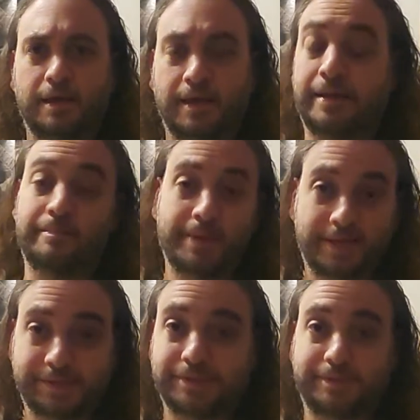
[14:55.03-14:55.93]
and it
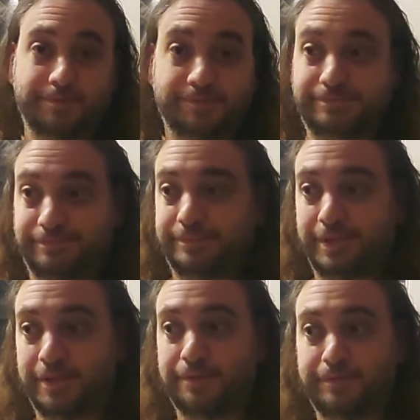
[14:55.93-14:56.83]
makes
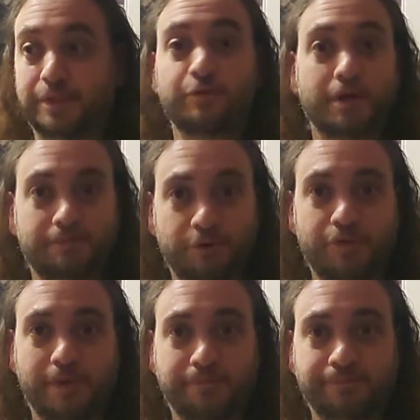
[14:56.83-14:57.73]
a great
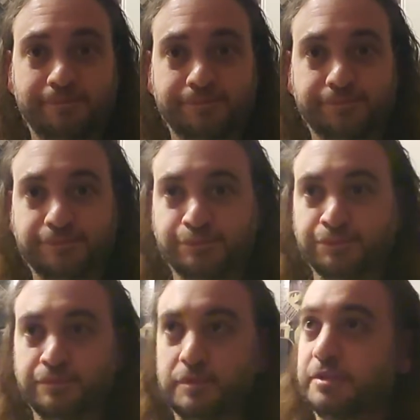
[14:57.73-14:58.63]
movie.
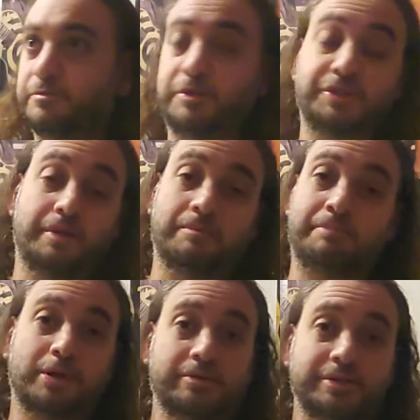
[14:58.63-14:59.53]
Especially
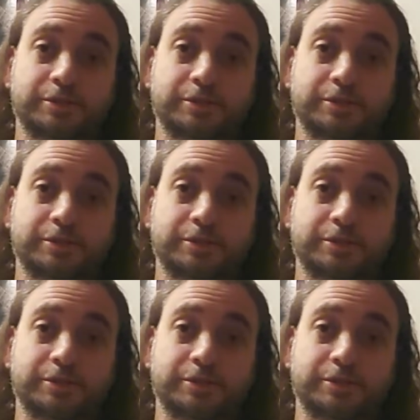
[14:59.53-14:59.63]
bigger the